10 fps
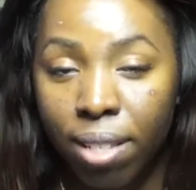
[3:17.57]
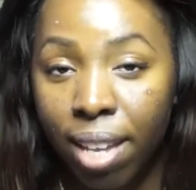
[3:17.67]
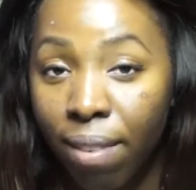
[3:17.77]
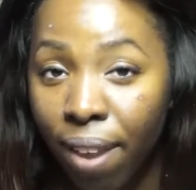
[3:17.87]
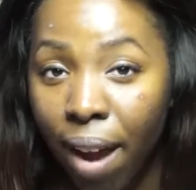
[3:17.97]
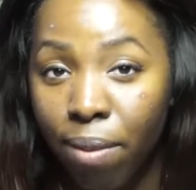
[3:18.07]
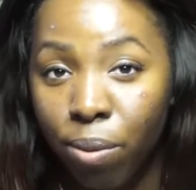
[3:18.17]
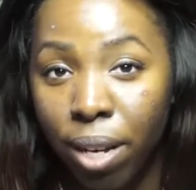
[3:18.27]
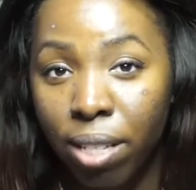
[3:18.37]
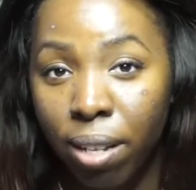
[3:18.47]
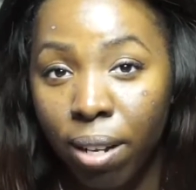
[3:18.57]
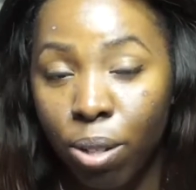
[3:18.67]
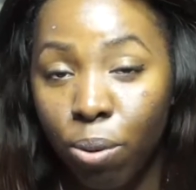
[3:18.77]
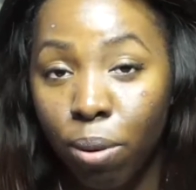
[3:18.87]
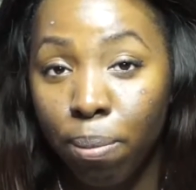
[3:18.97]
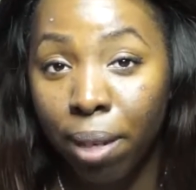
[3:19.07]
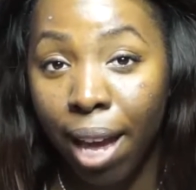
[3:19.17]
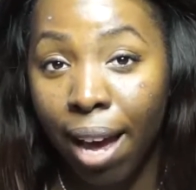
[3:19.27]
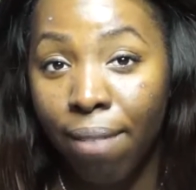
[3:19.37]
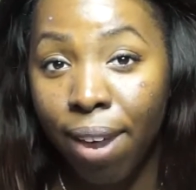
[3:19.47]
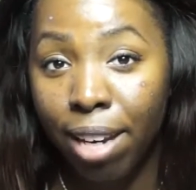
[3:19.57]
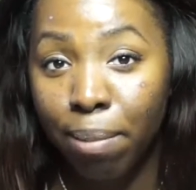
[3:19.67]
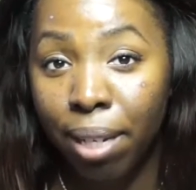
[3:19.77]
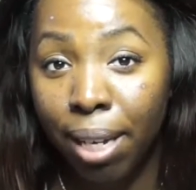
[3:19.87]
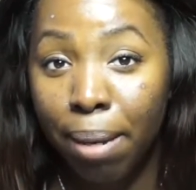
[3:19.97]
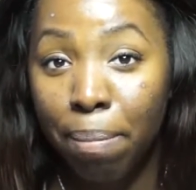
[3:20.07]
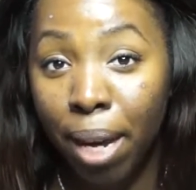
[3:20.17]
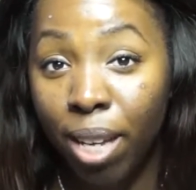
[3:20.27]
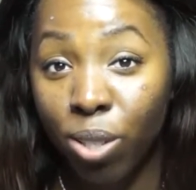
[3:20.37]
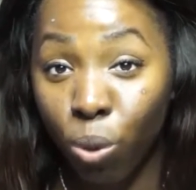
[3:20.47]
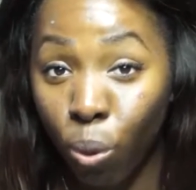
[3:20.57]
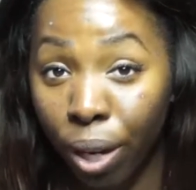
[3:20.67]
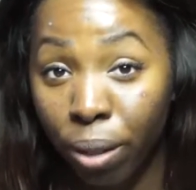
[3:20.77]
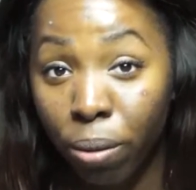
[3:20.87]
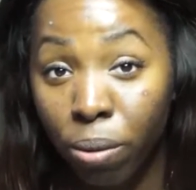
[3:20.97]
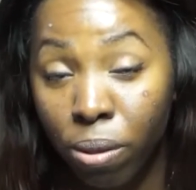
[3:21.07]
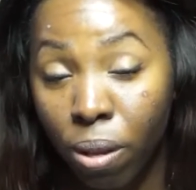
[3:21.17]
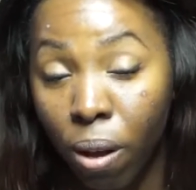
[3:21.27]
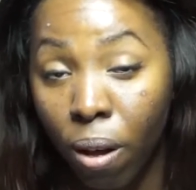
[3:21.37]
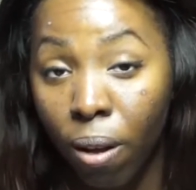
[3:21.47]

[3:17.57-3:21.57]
Day 5 is when I started to apply vitamin E based oils